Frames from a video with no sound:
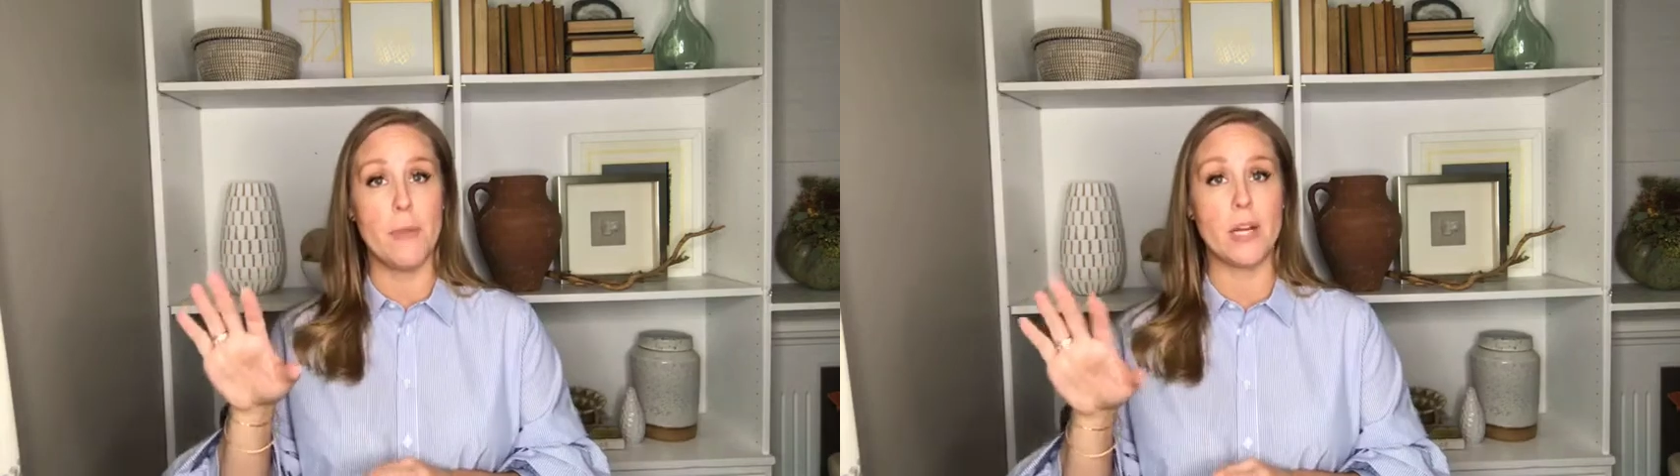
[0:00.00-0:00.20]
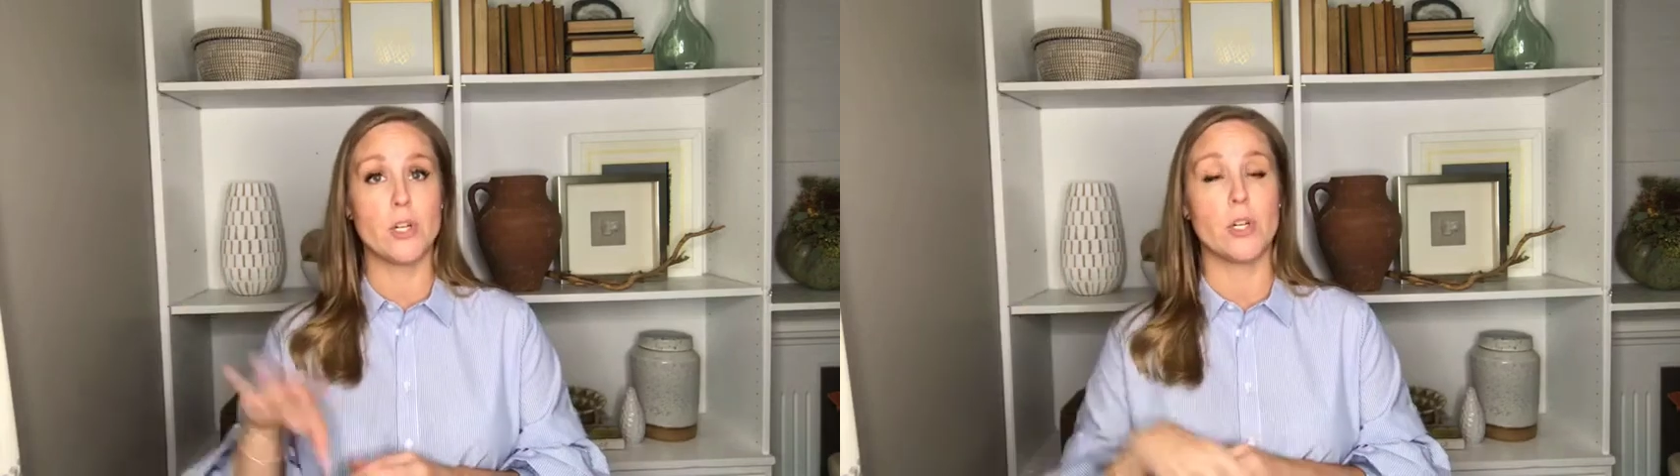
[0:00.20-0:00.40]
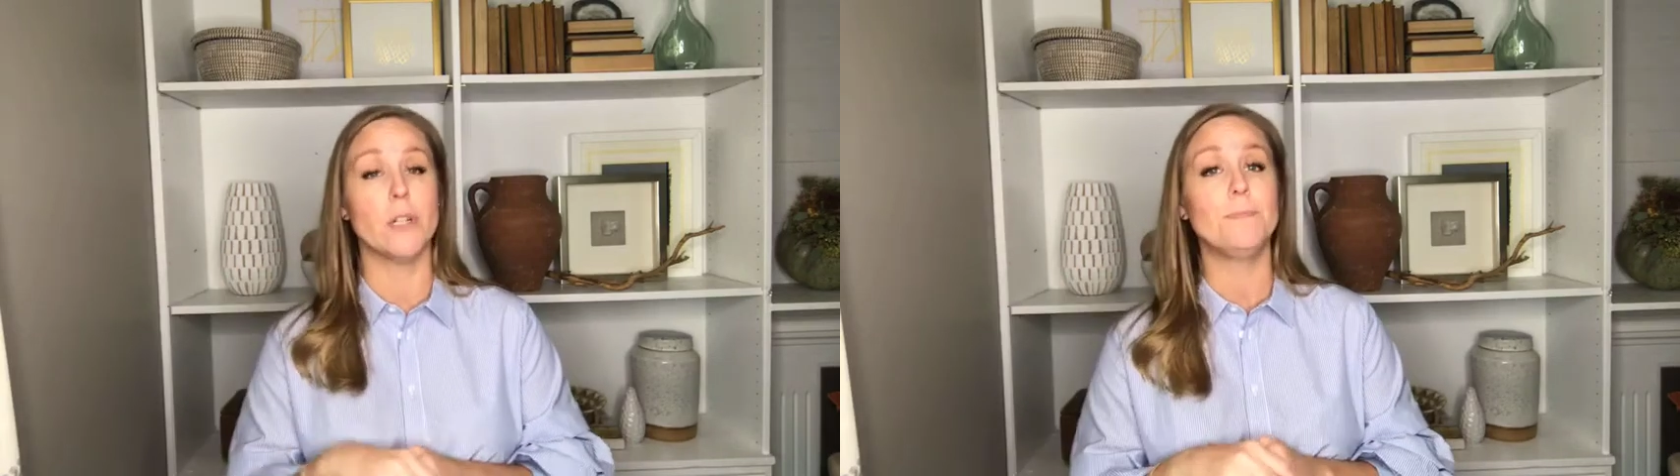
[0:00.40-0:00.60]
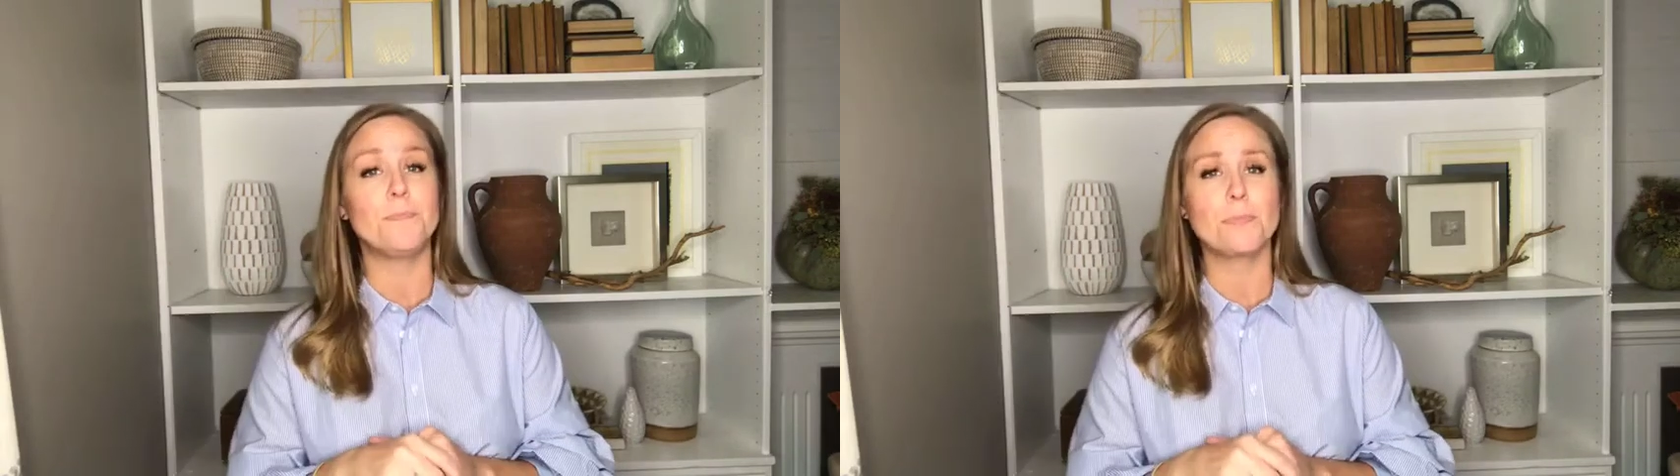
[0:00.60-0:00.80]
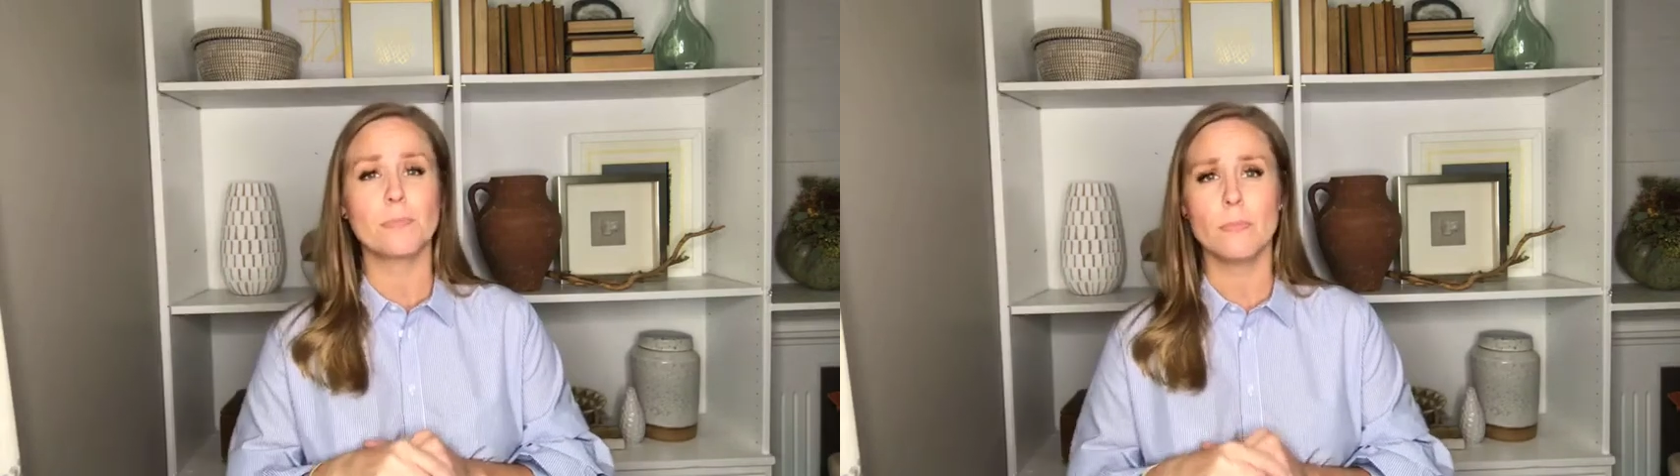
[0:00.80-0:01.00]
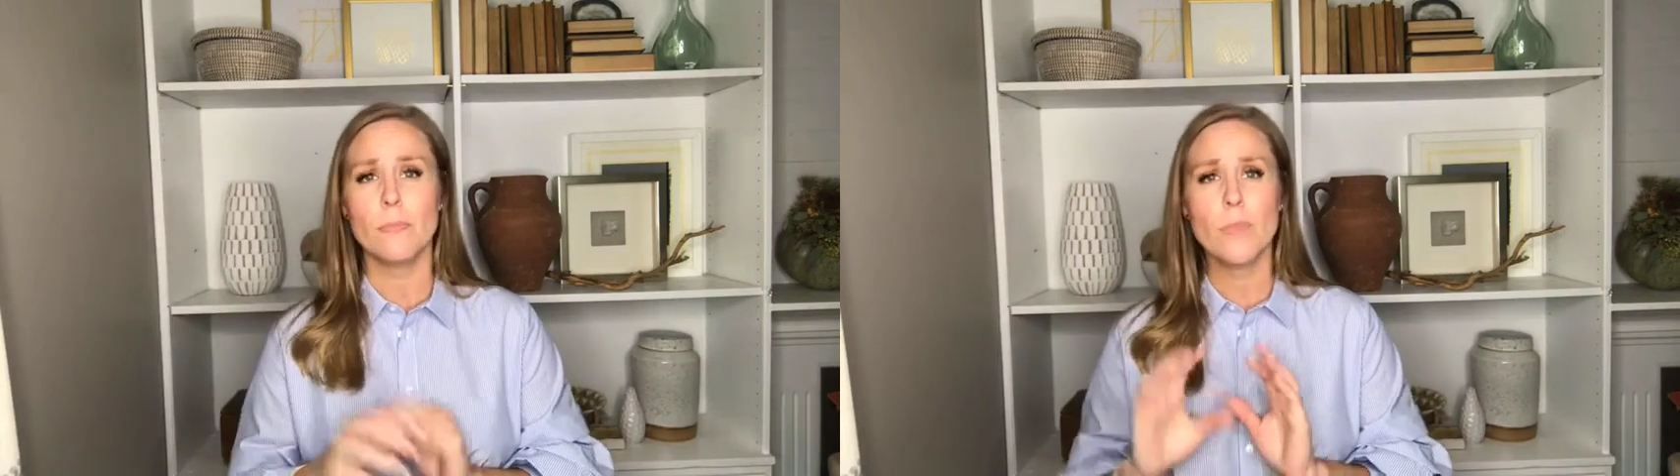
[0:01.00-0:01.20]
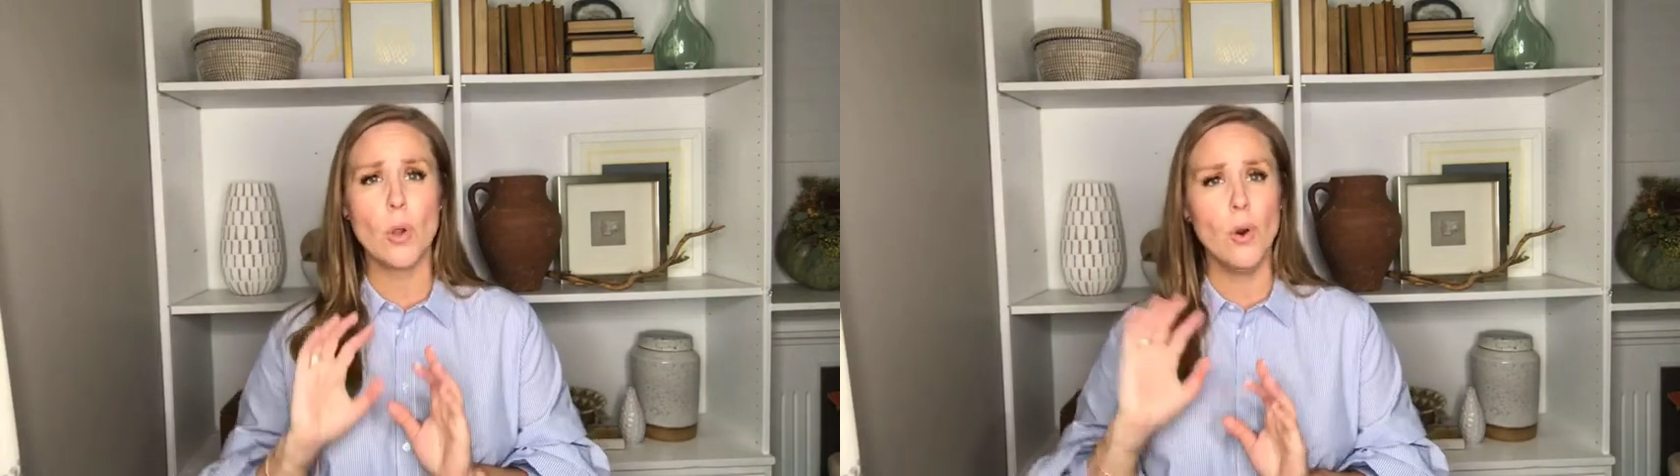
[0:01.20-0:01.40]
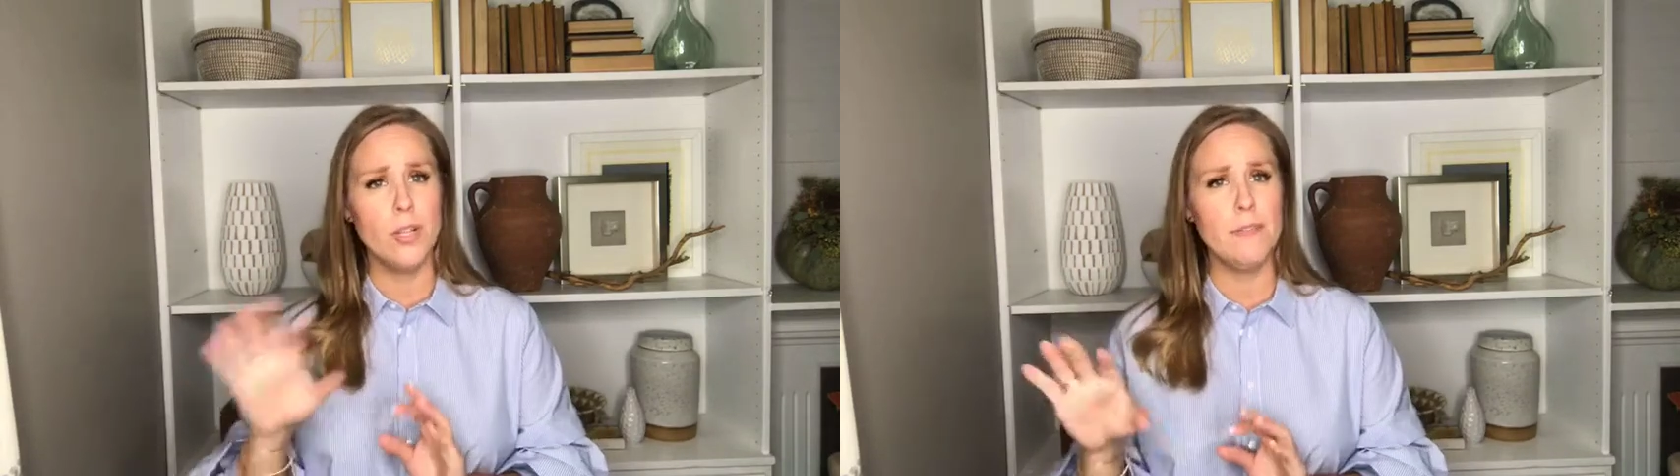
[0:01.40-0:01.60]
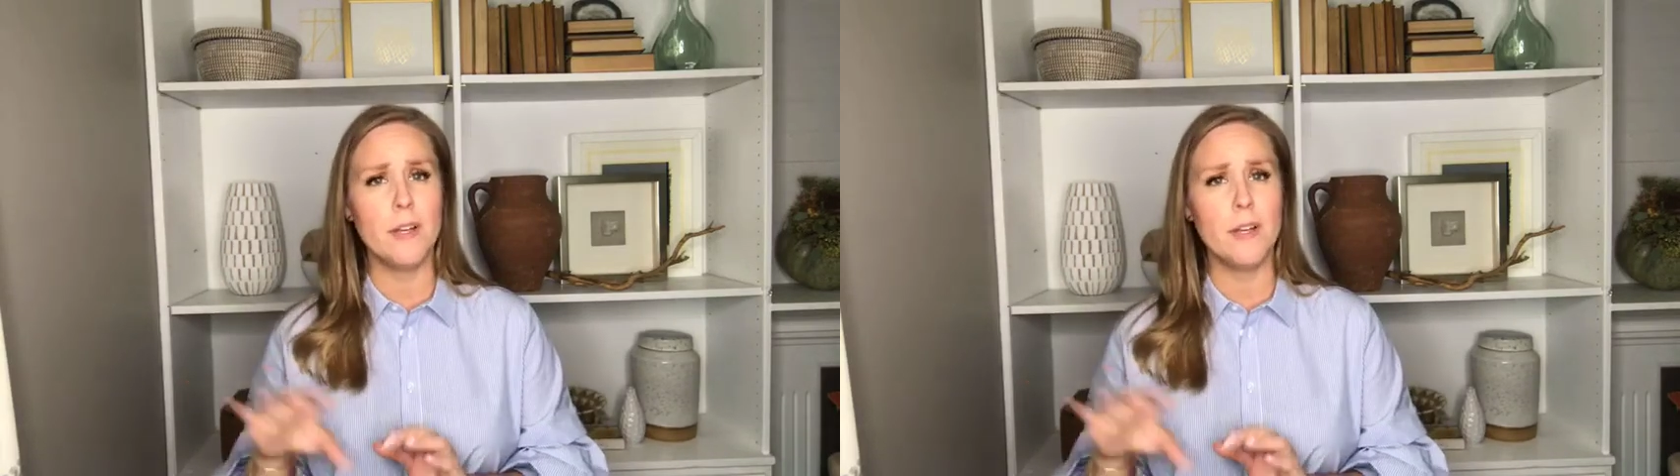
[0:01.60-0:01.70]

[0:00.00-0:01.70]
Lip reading: picture or